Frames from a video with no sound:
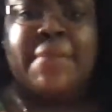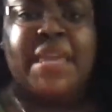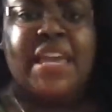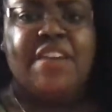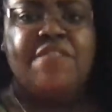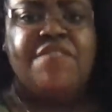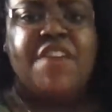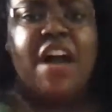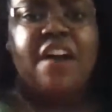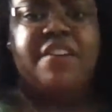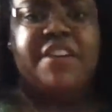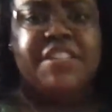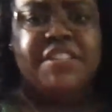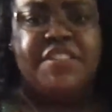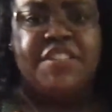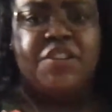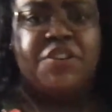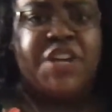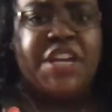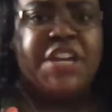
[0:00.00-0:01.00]
if y'all can
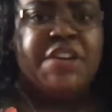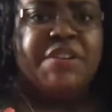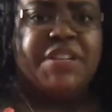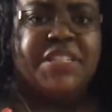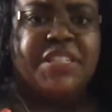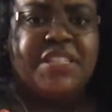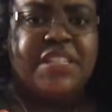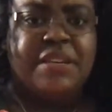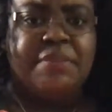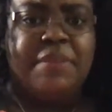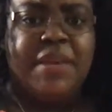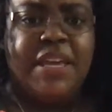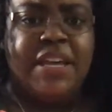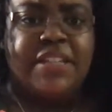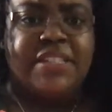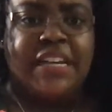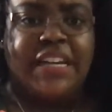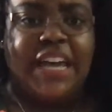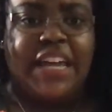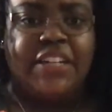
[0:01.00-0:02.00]
still hear and see me,
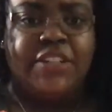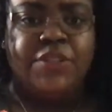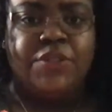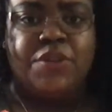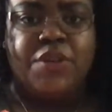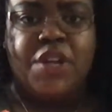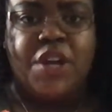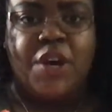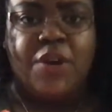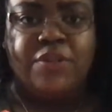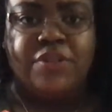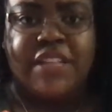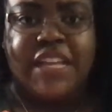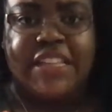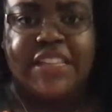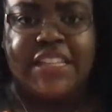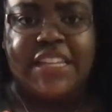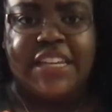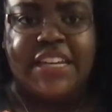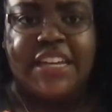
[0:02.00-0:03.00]
because I got a little note
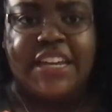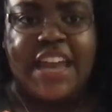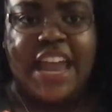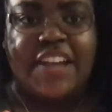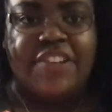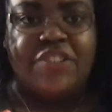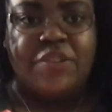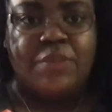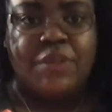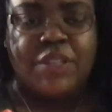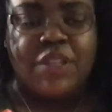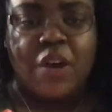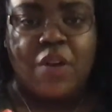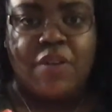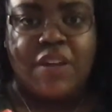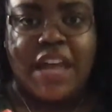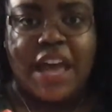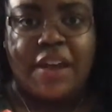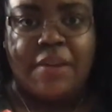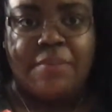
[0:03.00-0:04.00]
that the connection was
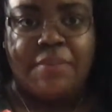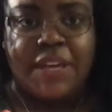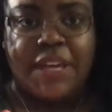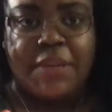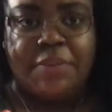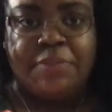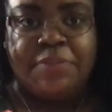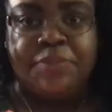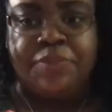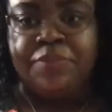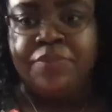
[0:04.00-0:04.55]
going out a bit.